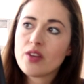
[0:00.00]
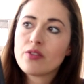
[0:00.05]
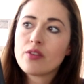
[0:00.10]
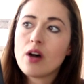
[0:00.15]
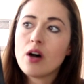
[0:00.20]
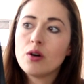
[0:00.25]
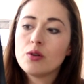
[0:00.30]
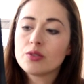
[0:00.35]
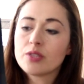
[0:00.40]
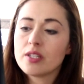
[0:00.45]

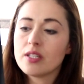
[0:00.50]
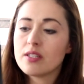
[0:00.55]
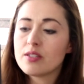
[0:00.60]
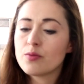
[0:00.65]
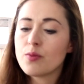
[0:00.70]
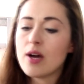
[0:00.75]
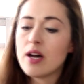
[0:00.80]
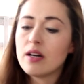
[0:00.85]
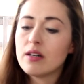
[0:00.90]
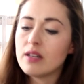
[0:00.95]
holder as
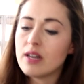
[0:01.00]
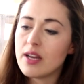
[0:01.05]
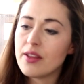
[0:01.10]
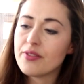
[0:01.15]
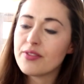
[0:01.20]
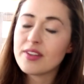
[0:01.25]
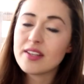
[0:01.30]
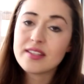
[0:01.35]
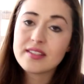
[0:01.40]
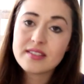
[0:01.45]
well,
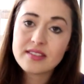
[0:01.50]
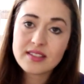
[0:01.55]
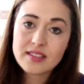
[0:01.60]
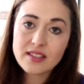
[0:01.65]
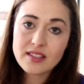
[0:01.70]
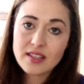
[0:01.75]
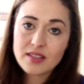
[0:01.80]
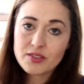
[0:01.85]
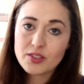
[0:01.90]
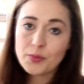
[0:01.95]
and this,
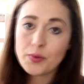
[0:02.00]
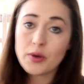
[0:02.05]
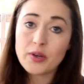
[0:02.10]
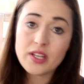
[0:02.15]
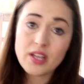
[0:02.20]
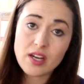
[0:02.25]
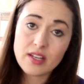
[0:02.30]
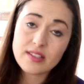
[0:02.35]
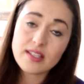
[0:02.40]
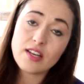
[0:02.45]
you probably
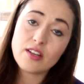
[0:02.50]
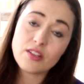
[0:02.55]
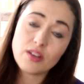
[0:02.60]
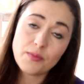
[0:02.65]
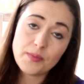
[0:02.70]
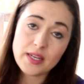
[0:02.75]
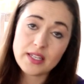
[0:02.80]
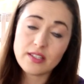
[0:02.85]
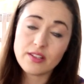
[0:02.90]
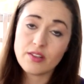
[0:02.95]
can't tell
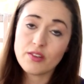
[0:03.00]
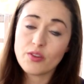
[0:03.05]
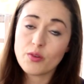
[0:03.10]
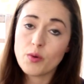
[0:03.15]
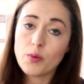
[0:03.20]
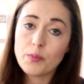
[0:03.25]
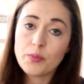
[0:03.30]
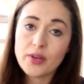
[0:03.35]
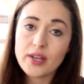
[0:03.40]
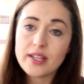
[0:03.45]
compared to the other
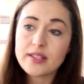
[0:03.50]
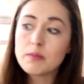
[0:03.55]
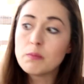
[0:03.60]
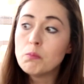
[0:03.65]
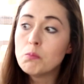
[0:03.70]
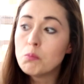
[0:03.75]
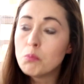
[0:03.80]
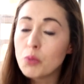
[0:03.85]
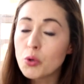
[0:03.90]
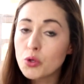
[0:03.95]
one, but it's
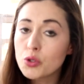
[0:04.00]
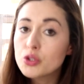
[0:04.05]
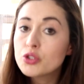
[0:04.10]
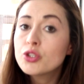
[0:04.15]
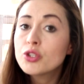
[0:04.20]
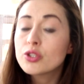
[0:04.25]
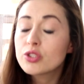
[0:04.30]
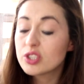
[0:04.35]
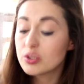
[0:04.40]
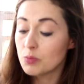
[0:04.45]

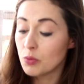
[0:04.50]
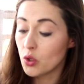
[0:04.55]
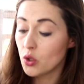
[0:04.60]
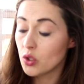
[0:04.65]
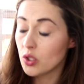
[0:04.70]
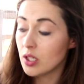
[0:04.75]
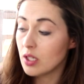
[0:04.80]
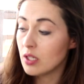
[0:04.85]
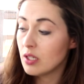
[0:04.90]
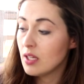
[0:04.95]
much
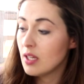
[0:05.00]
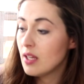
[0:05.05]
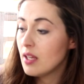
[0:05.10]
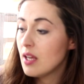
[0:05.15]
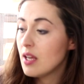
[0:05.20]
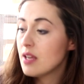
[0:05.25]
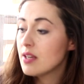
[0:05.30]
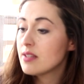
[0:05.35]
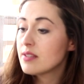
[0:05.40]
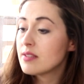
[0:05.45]
smaller.
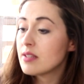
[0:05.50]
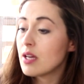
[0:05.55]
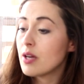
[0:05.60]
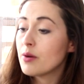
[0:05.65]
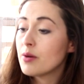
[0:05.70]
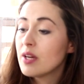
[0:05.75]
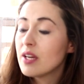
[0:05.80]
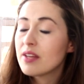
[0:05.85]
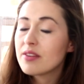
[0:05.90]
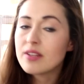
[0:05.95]

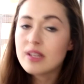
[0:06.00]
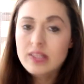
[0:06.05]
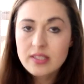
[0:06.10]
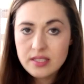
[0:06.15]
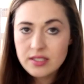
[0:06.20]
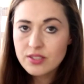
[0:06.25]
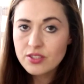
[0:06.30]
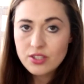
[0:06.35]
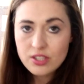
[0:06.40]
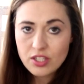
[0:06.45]
So this
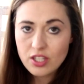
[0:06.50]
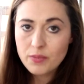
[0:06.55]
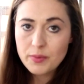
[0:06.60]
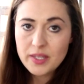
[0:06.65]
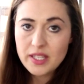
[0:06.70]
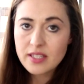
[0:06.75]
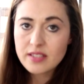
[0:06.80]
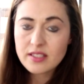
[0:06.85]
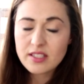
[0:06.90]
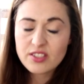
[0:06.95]
is just going to
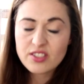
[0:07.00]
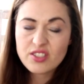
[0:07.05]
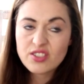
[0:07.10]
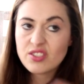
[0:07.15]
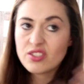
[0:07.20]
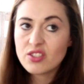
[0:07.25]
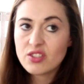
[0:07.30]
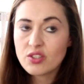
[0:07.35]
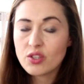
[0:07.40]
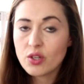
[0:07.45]
be easy
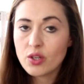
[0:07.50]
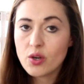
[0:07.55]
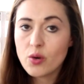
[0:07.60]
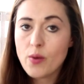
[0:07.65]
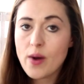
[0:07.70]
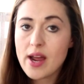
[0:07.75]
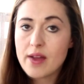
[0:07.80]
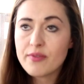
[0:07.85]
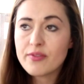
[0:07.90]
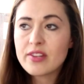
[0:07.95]
just to tuck
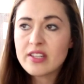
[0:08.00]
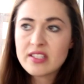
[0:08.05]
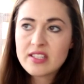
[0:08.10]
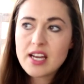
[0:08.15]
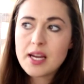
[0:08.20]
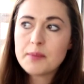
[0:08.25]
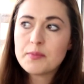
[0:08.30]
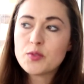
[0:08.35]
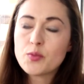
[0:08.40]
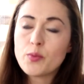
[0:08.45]
away for the
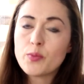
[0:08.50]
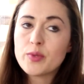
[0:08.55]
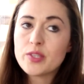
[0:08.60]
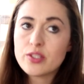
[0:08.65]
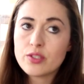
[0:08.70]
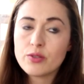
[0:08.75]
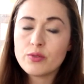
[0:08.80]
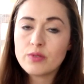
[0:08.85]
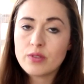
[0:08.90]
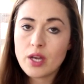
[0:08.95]
times when we
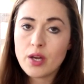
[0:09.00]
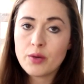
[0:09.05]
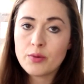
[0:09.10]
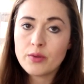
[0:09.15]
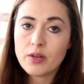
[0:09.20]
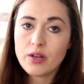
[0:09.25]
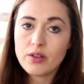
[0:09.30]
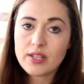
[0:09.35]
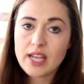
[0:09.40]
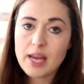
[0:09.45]
do
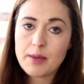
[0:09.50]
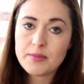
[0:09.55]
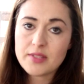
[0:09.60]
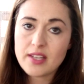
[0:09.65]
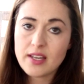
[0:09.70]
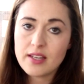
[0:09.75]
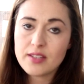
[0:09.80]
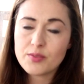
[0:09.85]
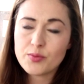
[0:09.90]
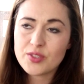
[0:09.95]
go on
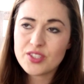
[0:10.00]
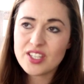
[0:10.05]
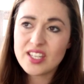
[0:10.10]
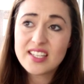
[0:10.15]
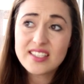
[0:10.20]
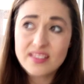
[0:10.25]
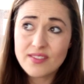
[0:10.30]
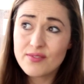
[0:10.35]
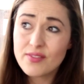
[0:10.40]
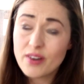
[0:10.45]
campsites, which
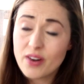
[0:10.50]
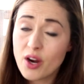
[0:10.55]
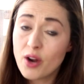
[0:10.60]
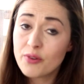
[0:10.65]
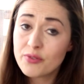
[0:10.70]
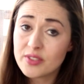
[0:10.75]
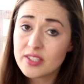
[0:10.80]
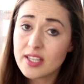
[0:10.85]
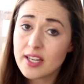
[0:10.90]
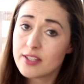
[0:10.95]
isn't very
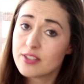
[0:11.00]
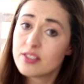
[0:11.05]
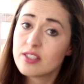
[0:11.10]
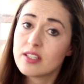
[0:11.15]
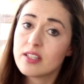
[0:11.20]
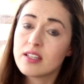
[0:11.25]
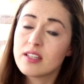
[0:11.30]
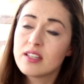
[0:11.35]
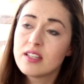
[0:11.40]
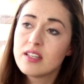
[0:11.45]
often
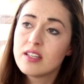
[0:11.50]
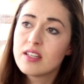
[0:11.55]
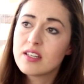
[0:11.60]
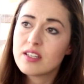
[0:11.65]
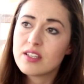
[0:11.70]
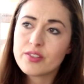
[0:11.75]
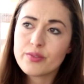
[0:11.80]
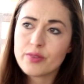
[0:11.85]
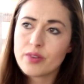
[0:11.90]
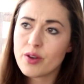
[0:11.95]
actually,
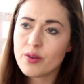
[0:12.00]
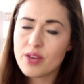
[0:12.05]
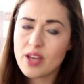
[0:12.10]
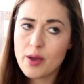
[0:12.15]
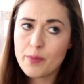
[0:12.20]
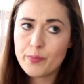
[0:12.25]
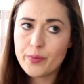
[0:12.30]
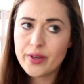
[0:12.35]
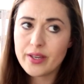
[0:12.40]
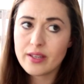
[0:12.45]
because we'll go
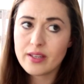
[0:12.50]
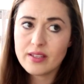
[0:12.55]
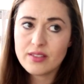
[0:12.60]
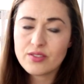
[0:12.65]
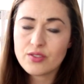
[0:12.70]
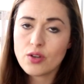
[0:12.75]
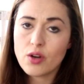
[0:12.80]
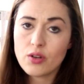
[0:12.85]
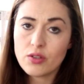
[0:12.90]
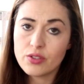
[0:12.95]
camping in
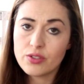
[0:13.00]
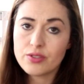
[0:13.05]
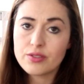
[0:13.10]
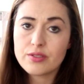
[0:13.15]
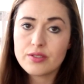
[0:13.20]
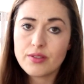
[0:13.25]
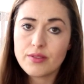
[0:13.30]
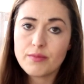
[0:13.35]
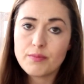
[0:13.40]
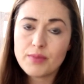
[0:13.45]

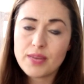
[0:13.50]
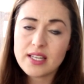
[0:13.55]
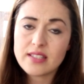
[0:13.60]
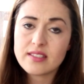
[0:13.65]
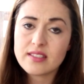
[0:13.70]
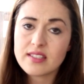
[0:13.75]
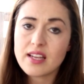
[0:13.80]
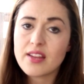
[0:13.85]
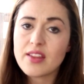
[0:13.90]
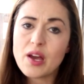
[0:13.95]
Scotland and
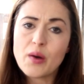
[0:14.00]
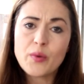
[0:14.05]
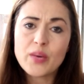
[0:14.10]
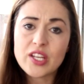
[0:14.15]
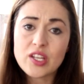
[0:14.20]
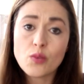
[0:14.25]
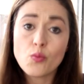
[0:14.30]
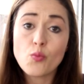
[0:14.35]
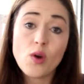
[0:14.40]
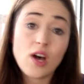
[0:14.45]
places like that where
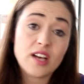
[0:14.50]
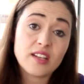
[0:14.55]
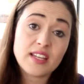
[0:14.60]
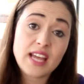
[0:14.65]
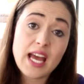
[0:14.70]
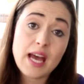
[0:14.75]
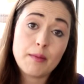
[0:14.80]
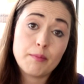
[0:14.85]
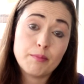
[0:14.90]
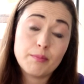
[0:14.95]
you can wild
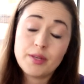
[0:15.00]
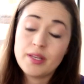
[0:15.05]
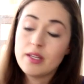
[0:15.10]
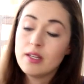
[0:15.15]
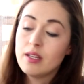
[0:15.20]
camp.